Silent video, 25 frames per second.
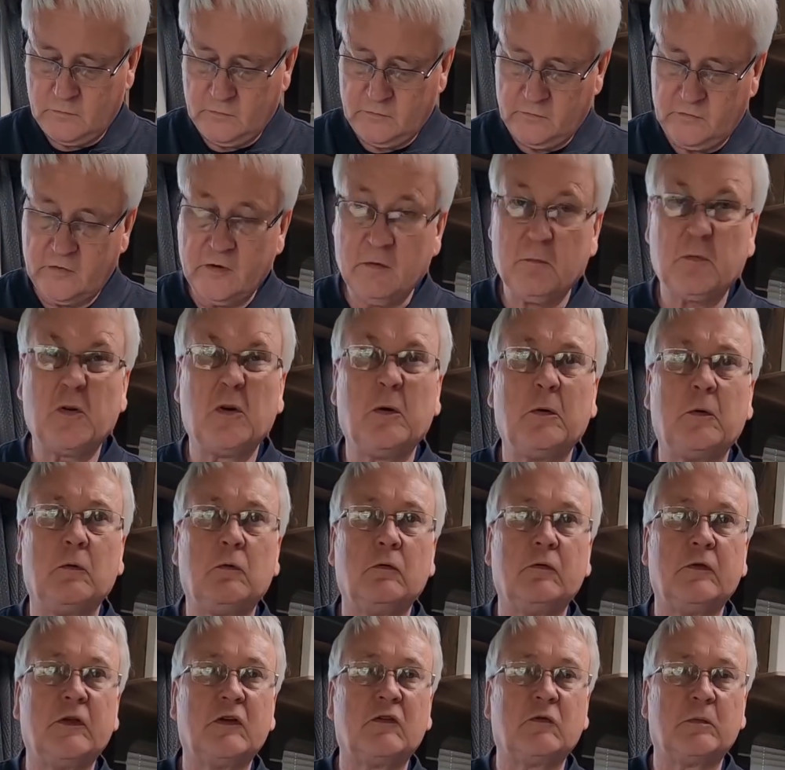So I'm doing
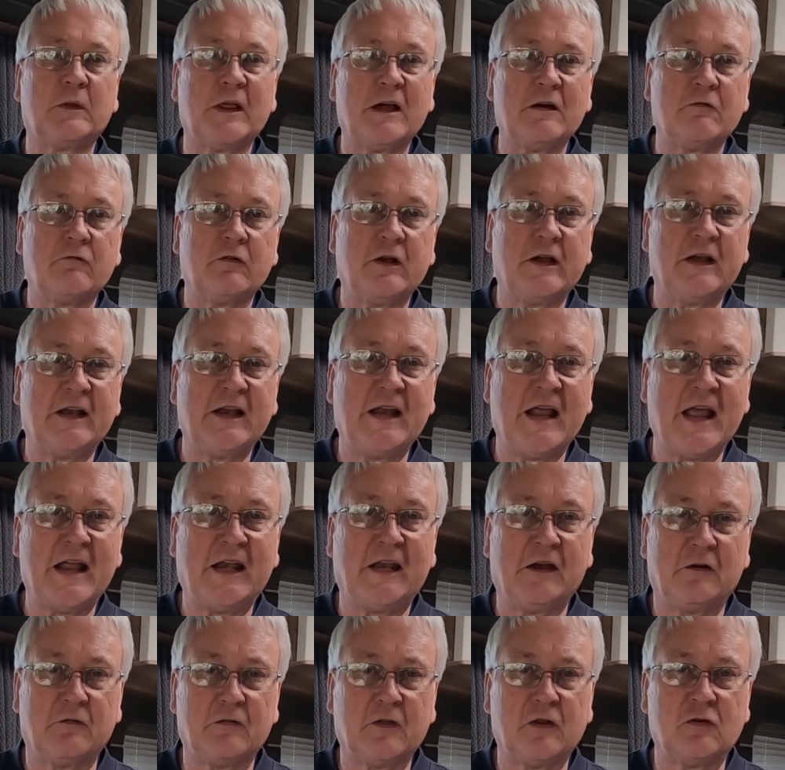all this without reading
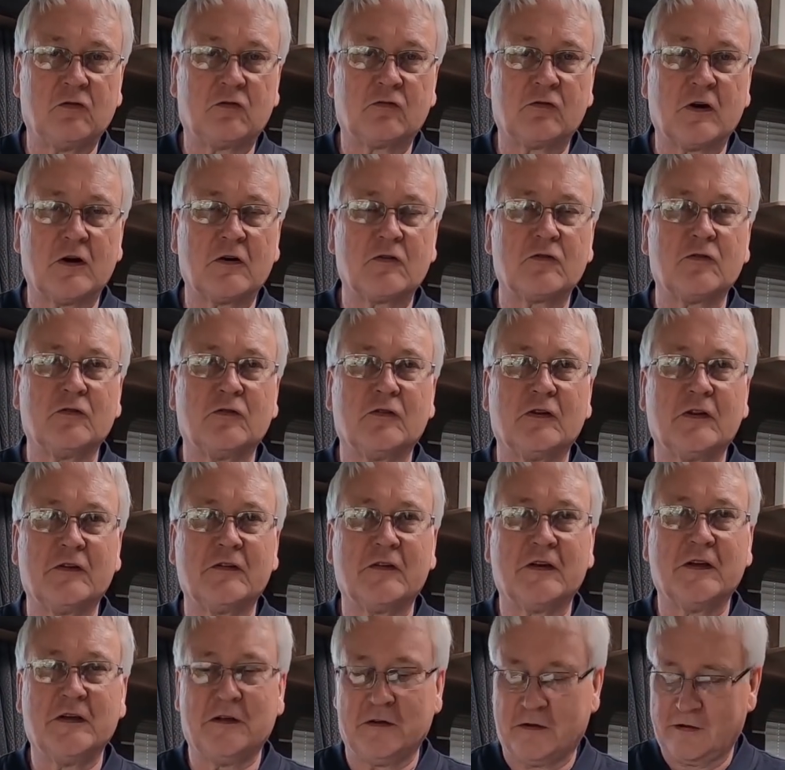any of the instructions,
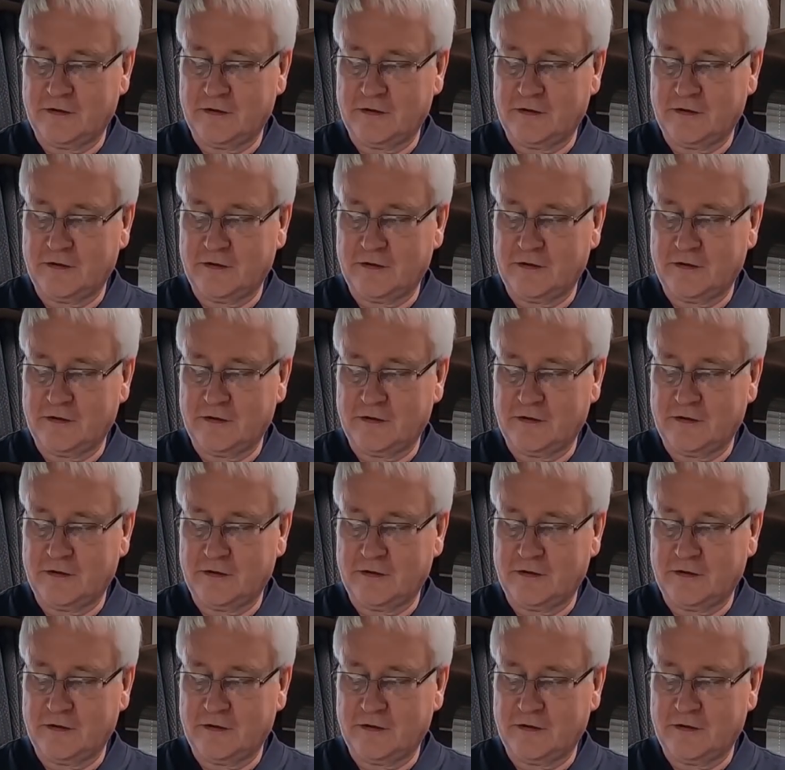aren't I?